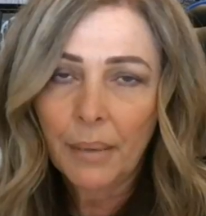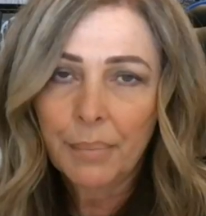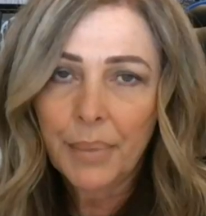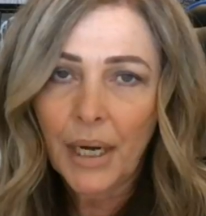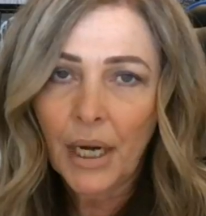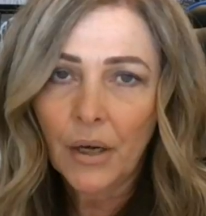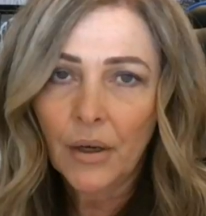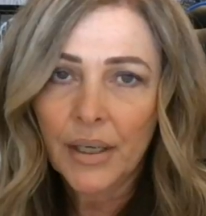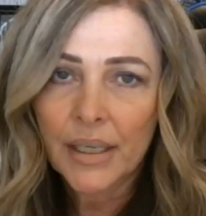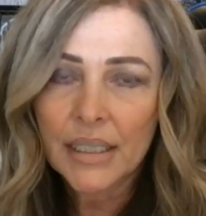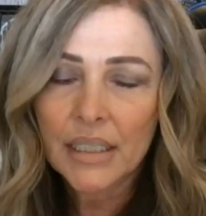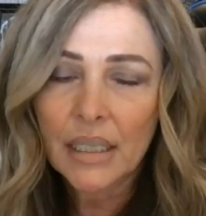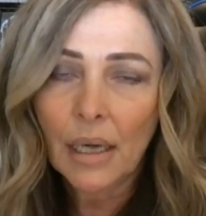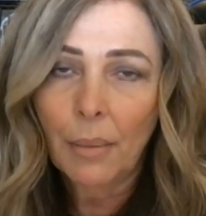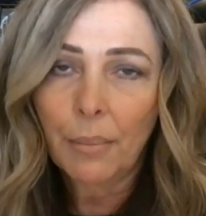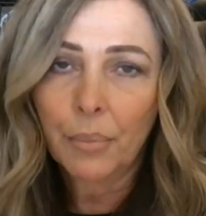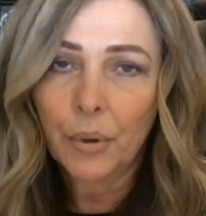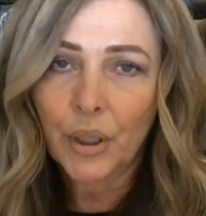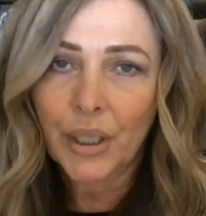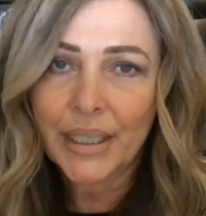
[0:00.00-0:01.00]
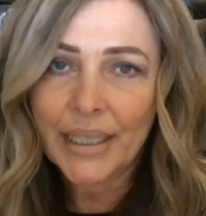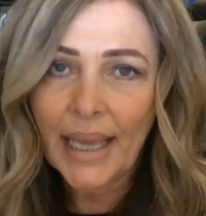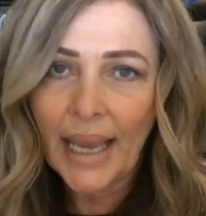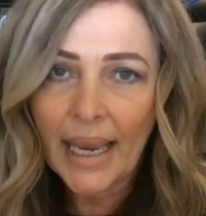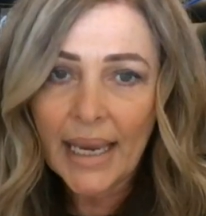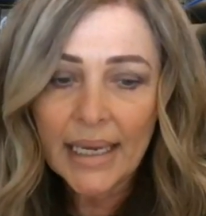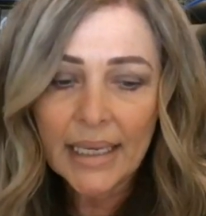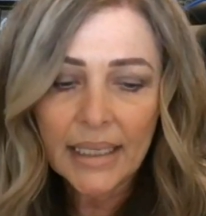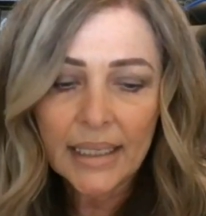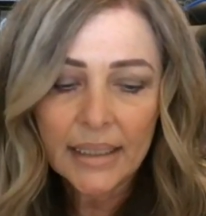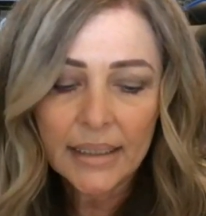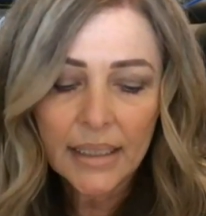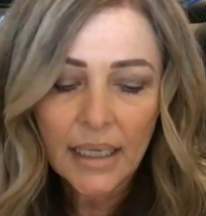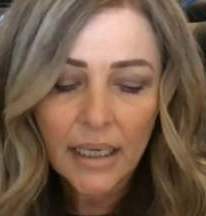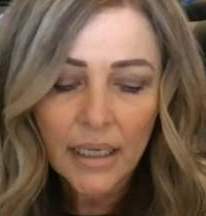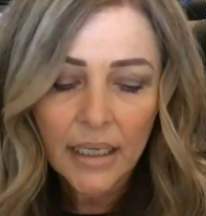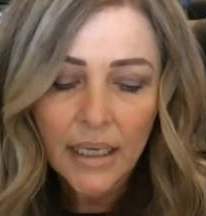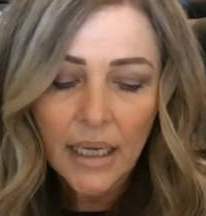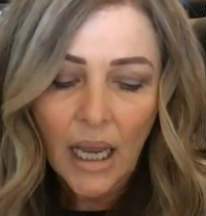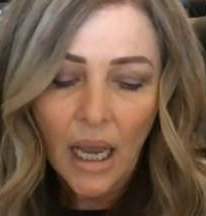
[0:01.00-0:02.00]
Parent Brigade,
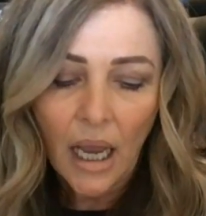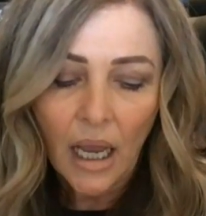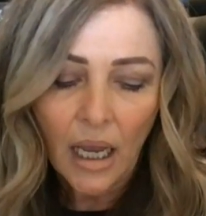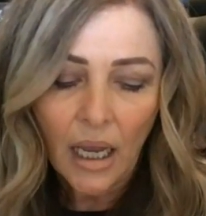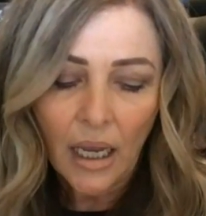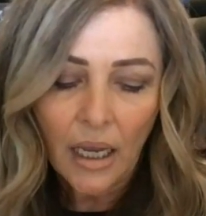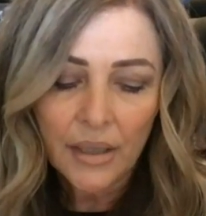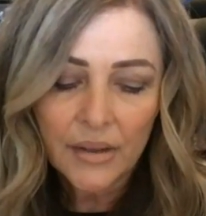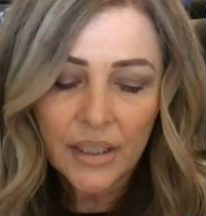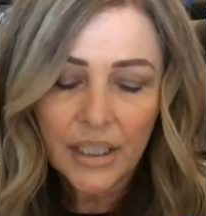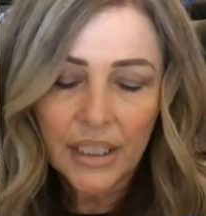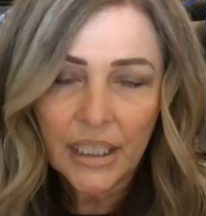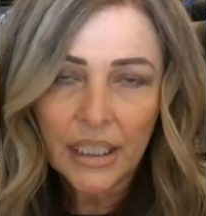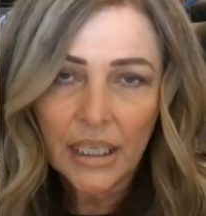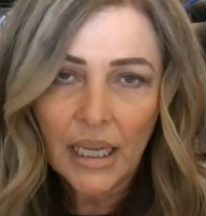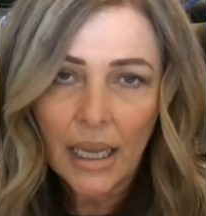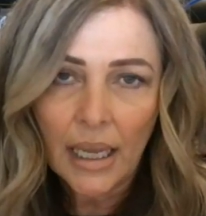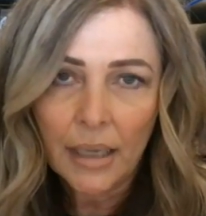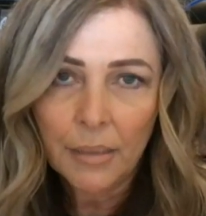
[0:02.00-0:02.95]
the